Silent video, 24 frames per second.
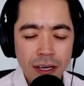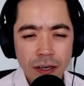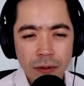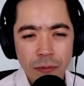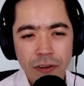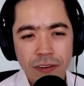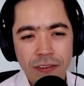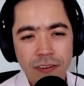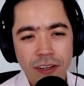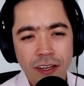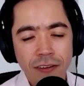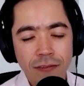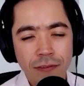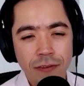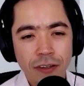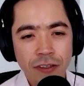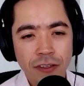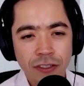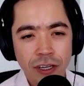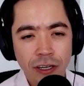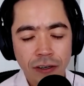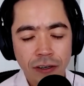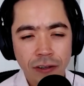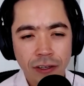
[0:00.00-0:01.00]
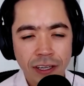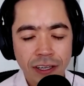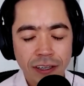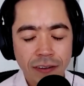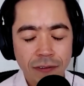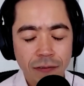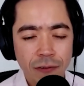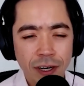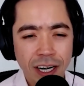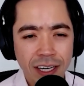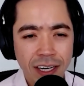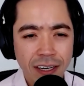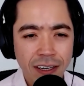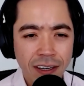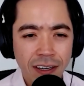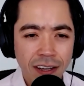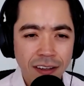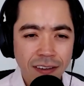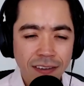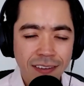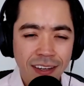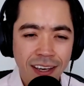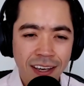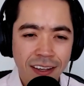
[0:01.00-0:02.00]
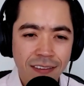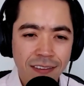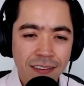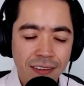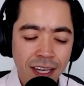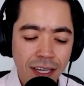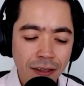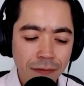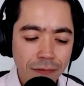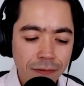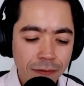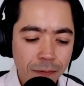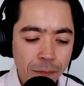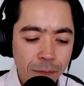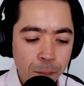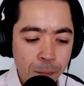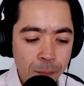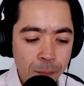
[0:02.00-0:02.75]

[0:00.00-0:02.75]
which stands for Generally Recognized as Safe.